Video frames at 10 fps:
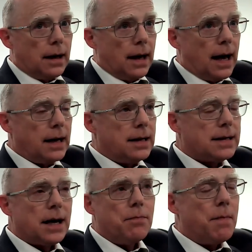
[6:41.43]
And he
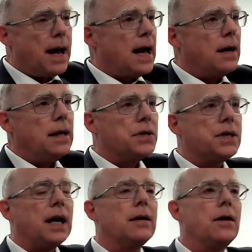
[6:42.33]
said, man, he
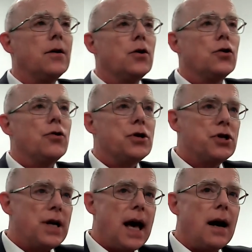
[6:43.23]
said,
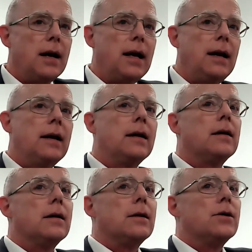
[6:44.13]
Christianity
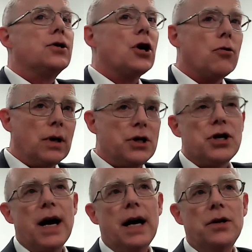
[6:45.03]
totally
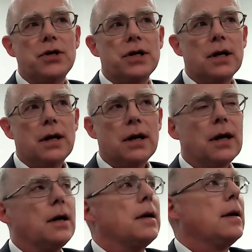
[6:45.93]
changed.
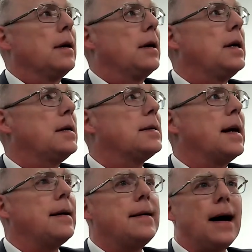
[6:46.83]
He
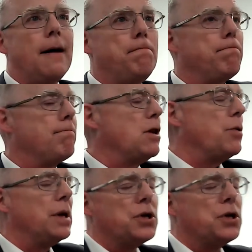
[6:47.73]
said, um, you know, in